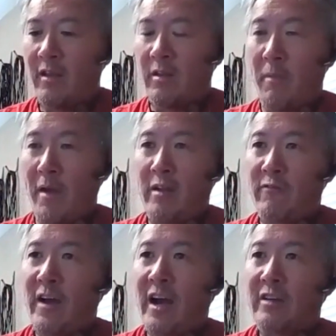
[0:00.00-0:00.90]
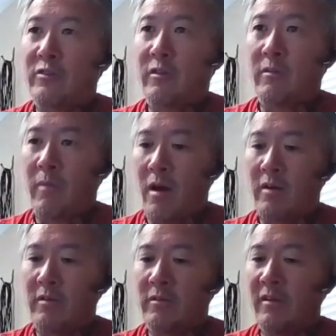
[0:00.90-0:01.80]
the manufacturer of the
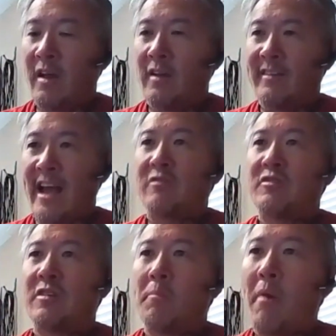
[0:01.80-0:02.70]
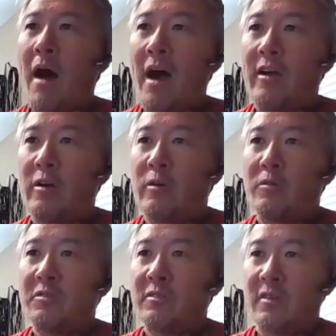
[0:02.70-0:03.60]
model, down to the
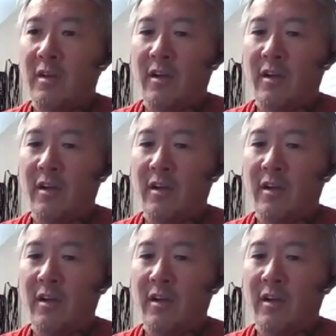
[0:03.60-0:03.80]
BIOS,